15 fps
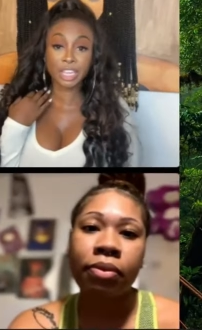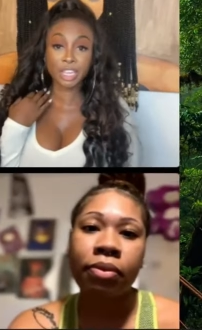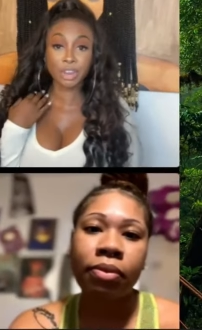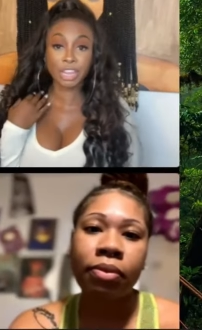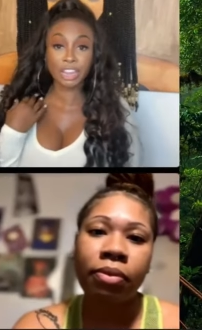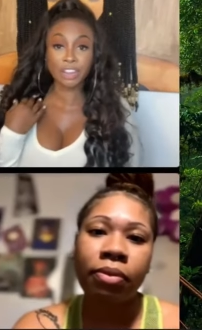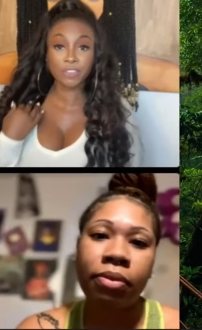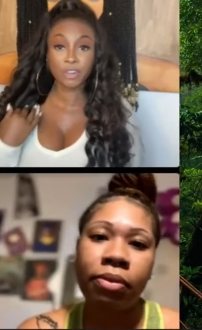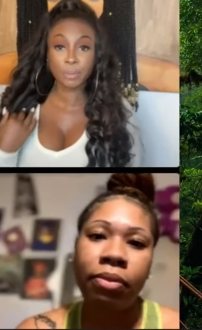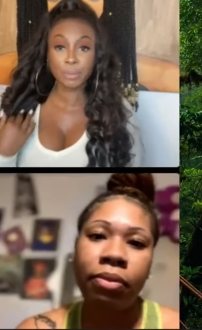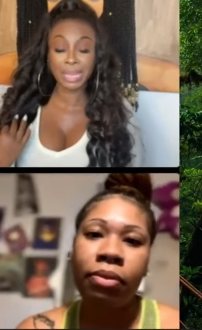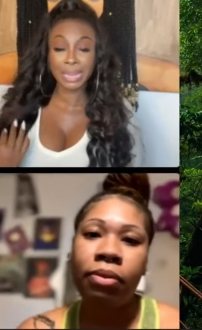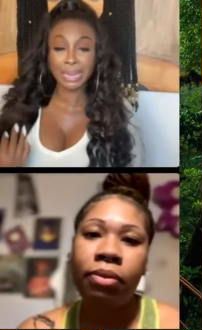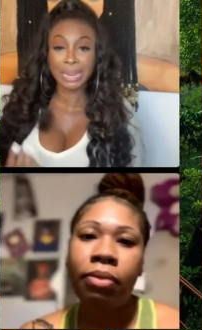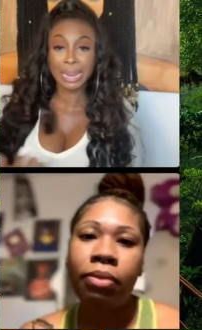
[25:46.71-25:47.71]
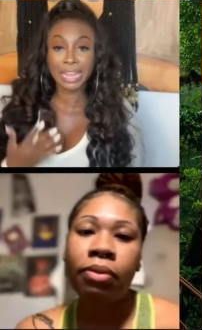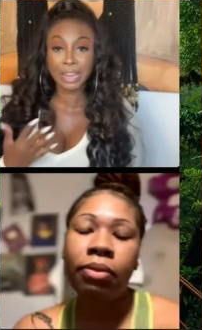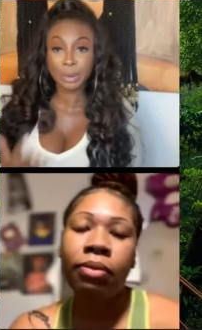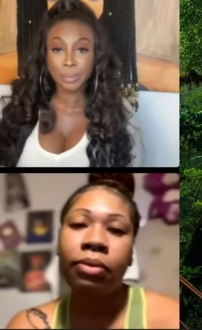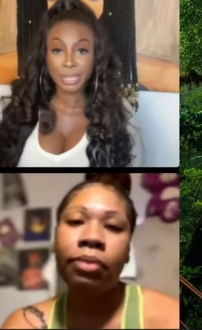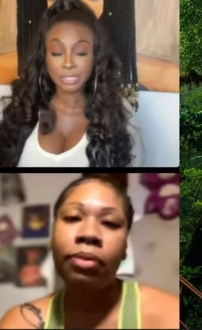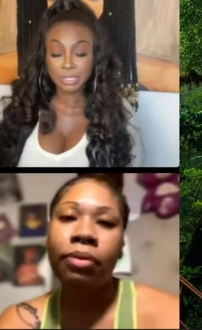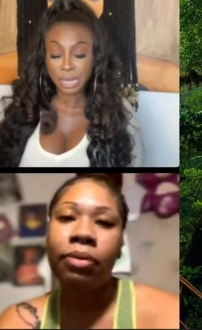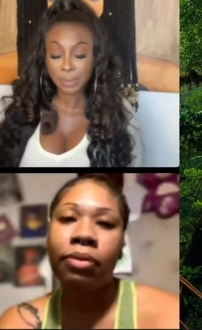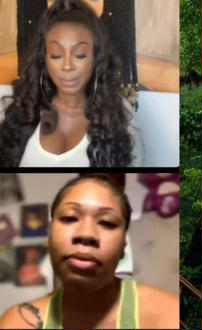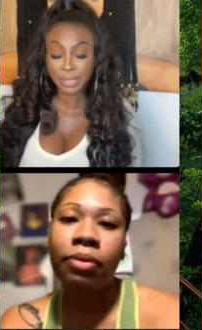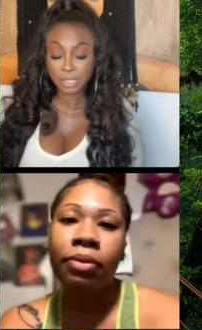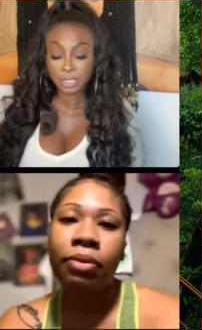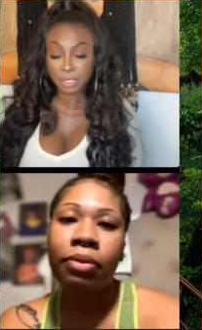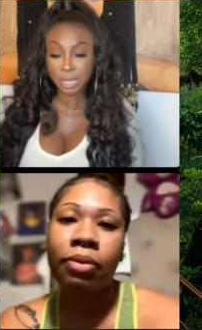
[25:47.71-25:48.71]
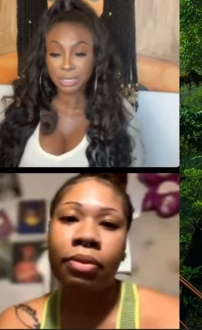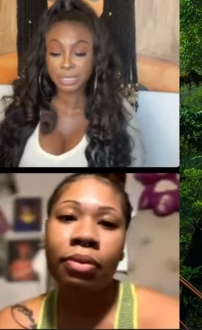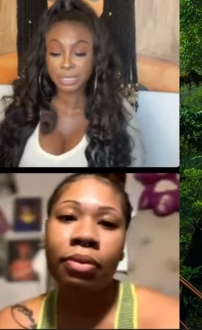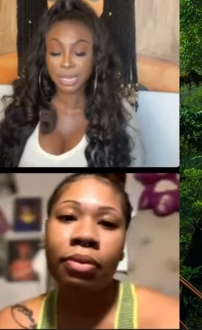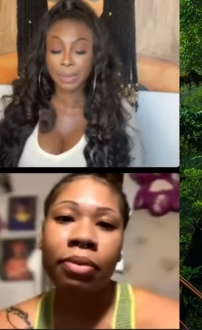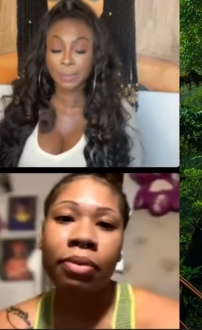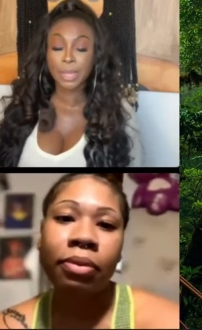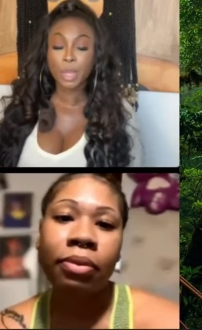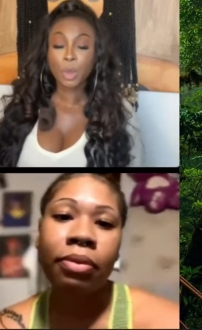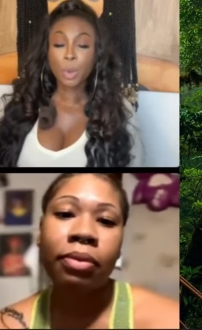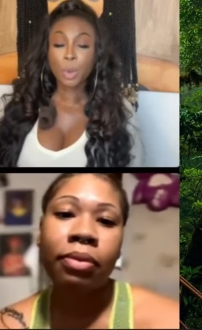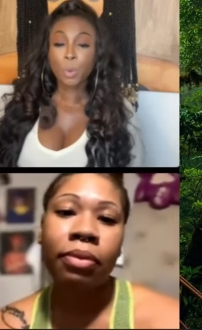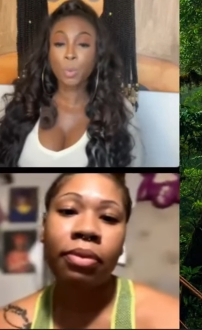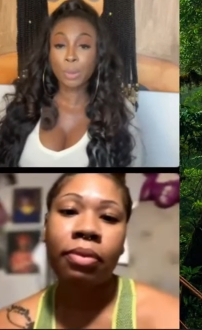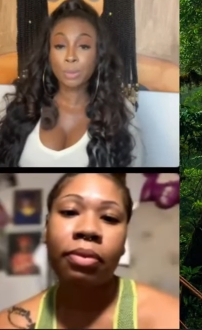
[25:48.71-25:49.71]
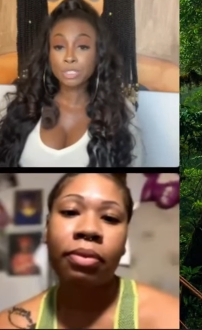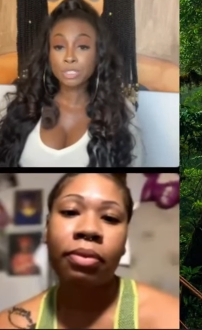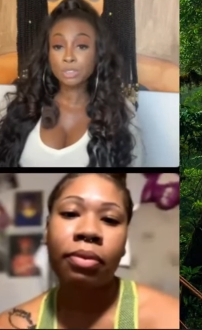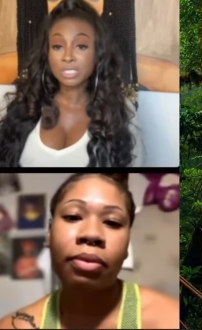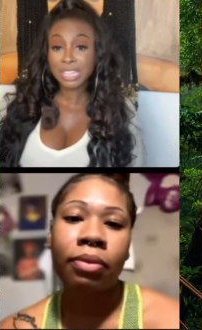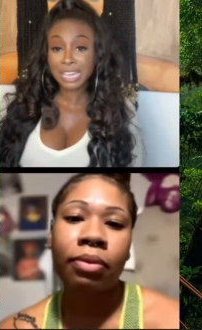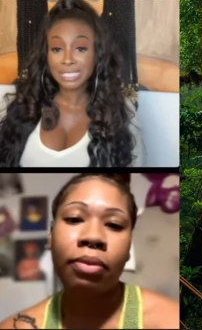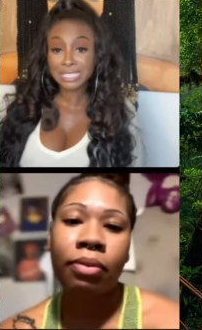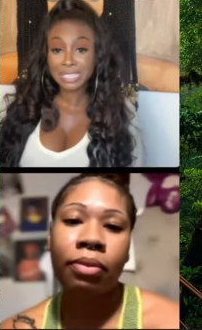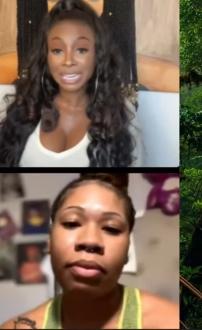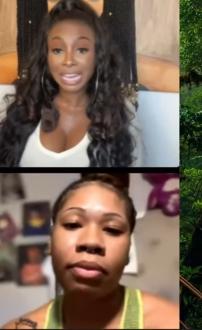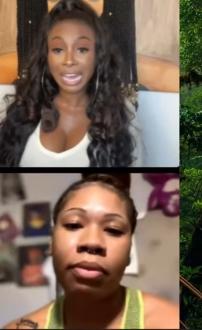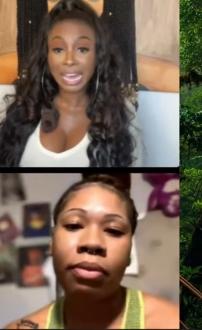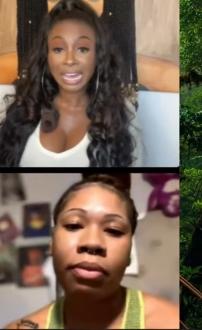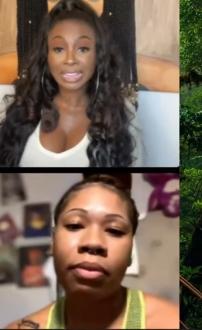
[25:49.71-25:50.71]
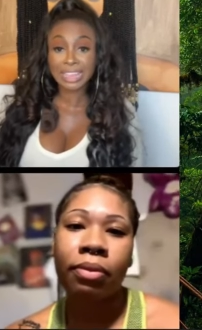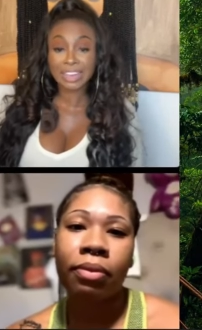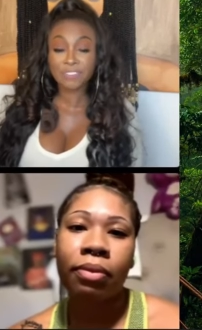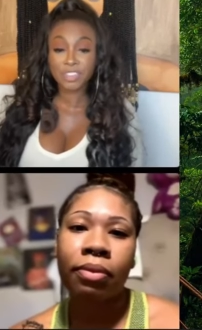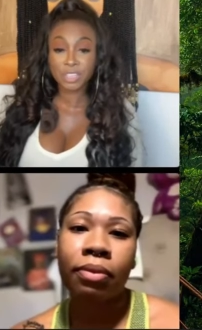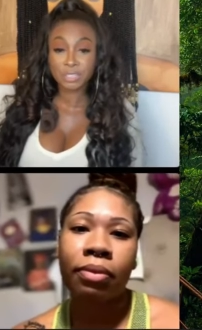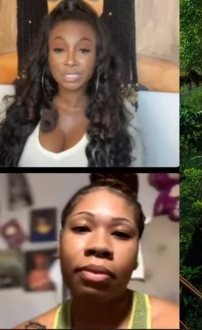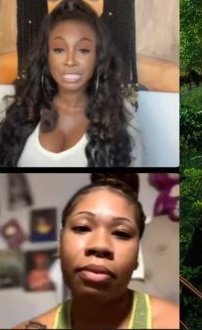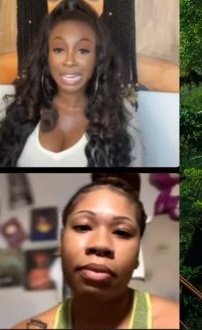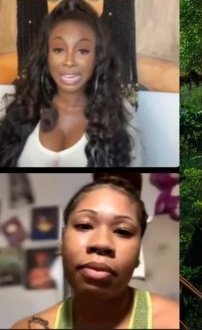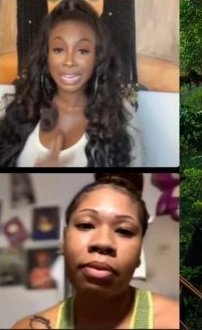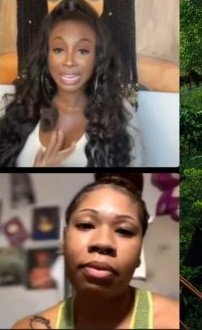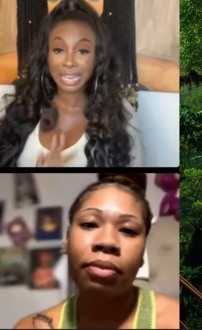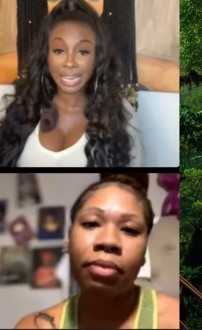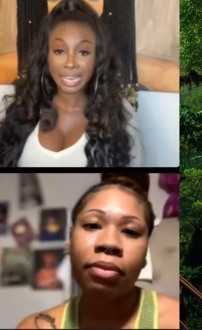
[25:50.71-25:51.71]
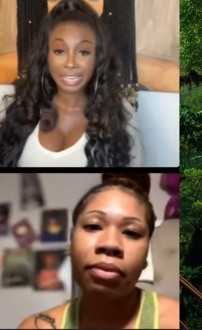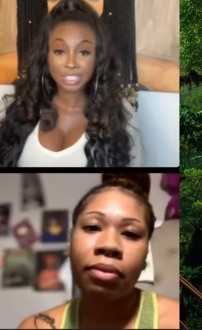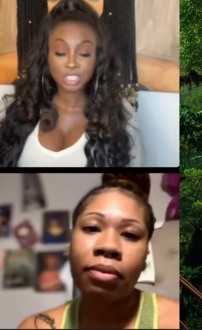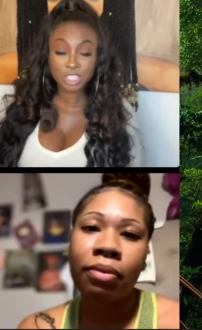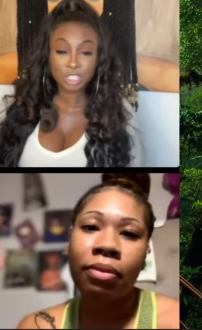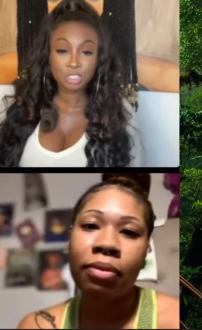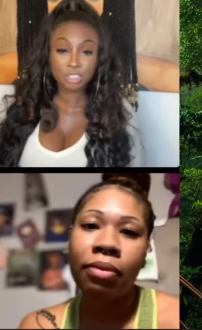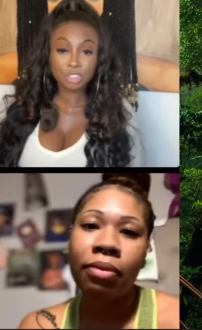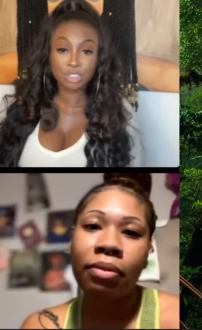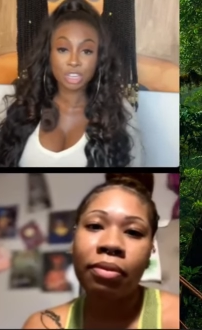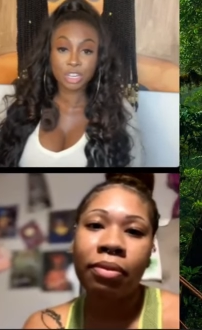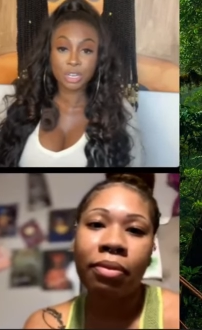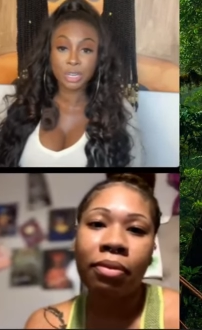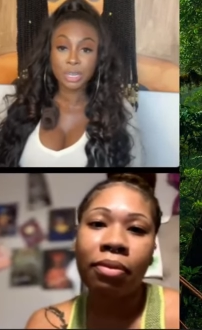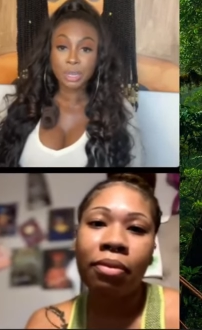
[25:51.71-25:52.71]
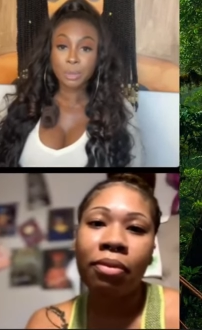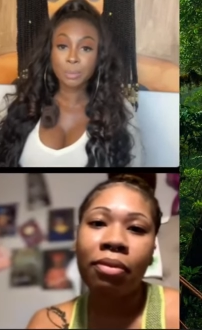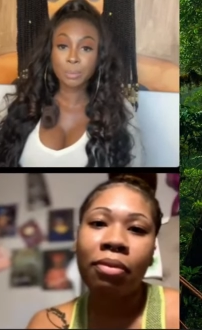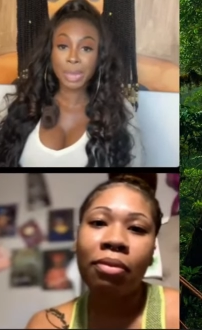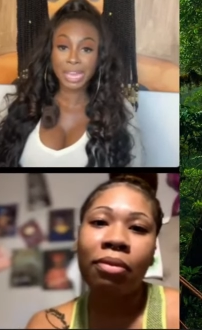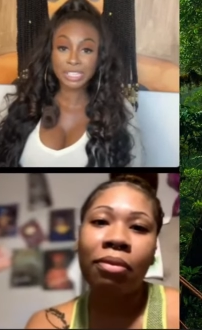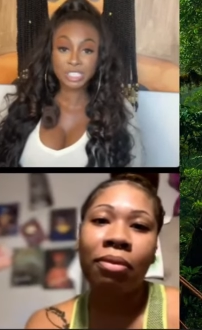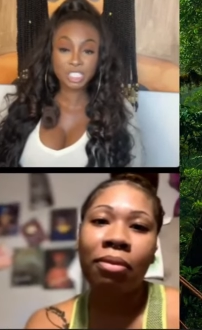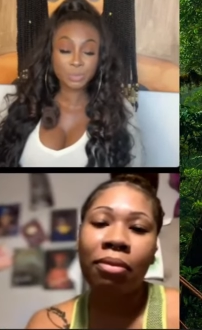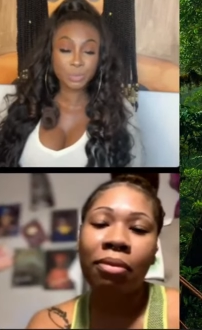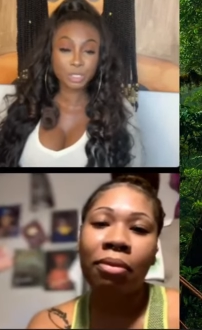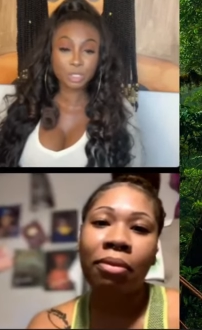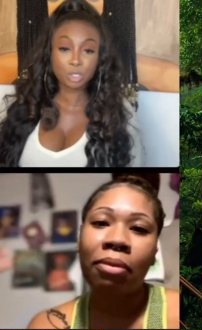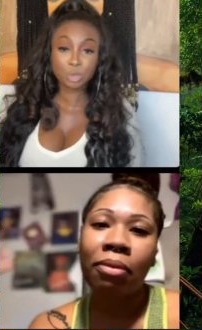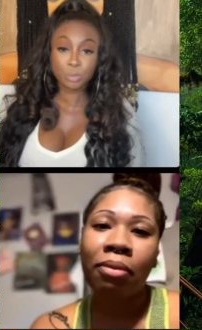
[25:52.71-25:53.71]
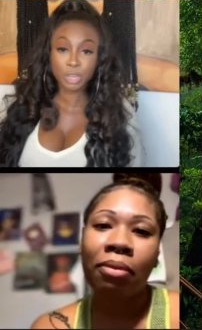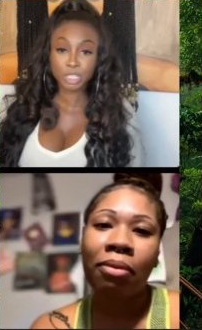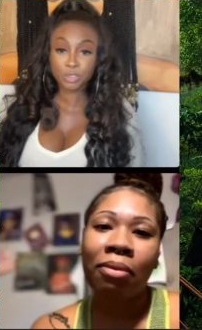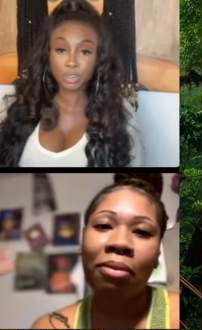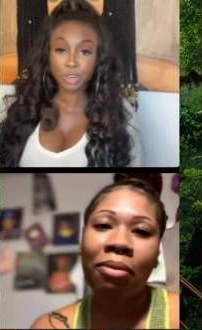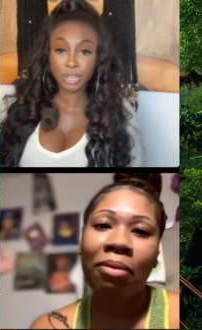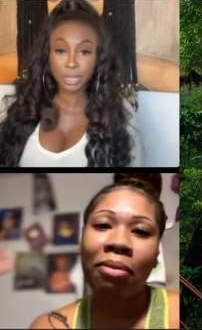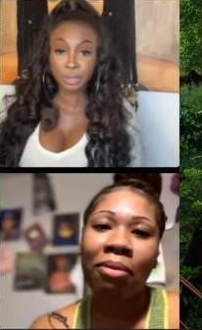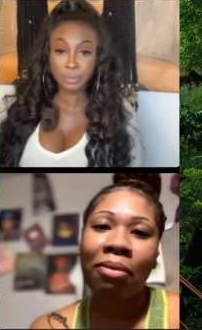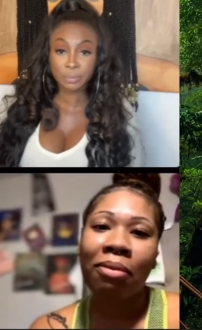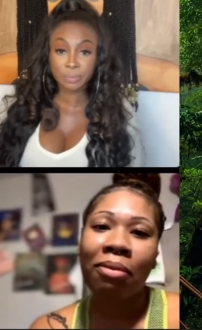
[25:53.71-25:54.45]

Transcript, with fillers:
Speaker 1: you're here for men, and I hear men talk about this all the time. What would you say to the guy that feels like eight children might just be too much for him?